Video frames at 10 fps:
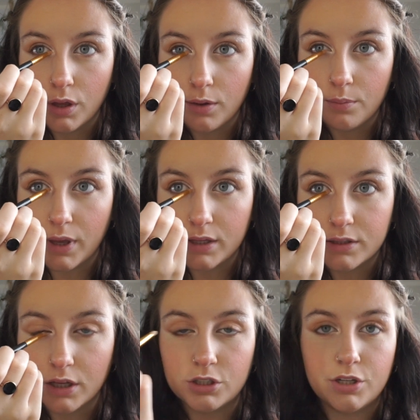Makes
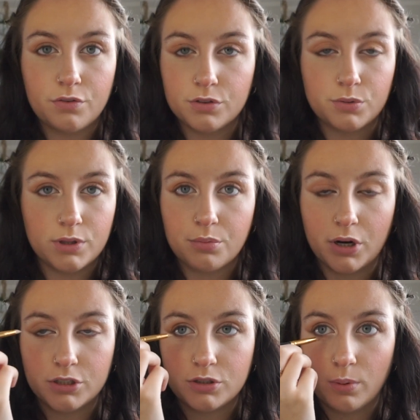such a difference when the
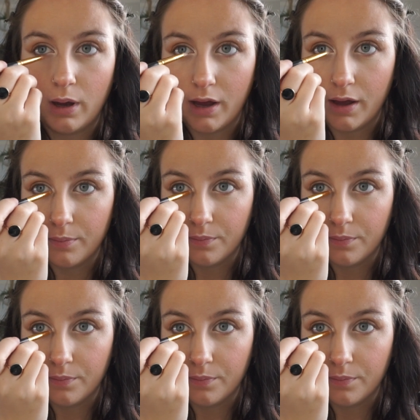brush is wet.